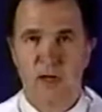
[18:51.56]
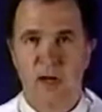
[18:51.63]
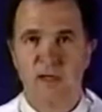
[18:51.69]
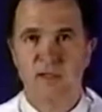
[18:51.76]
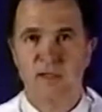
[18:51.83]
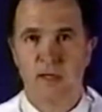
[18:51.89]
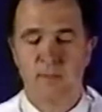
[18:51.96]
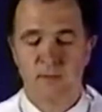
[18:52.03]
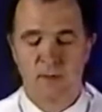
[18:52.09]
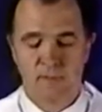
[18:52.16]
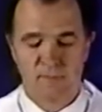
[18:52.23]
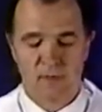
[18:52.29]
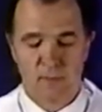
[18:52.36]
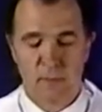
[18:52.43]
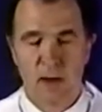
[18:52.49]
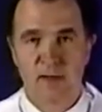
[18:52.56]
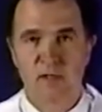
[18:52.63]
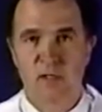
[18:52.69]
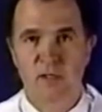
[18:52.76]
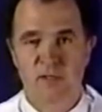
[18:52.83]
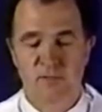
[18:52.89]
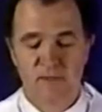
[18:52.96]
concept of the
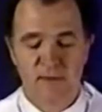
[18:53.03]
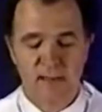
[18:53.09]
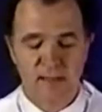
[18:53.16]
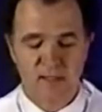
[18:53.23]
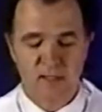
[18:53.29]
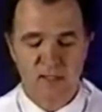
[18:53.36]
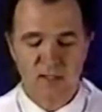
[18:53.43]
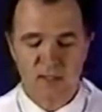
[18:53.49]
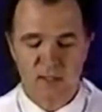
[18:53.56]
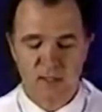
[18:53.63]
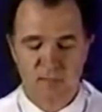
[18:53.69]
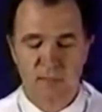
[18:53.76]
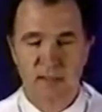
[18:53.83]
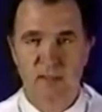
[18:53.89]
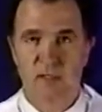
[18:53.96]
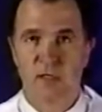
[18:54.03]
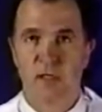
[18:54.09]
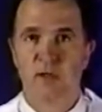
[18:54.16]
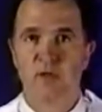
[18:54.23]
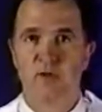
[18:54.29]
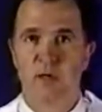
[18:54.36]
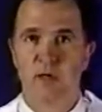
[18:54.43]
modulus of elasticity is best
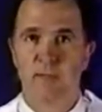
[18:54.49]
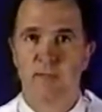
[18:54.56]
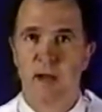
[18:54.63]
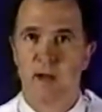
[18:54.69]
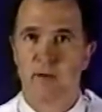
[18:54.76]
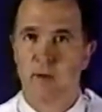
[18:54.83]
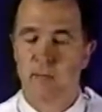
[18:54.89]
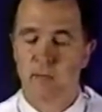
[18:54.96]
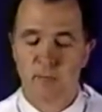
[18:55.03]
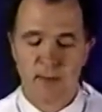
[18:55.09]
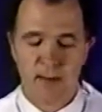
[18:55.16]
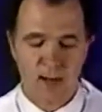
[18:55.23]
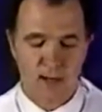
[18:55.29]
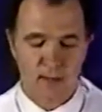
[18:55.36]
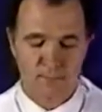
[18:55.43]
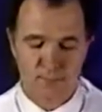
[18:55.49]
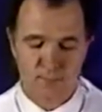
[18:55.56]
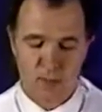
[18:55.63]
illustrated by a rubber band.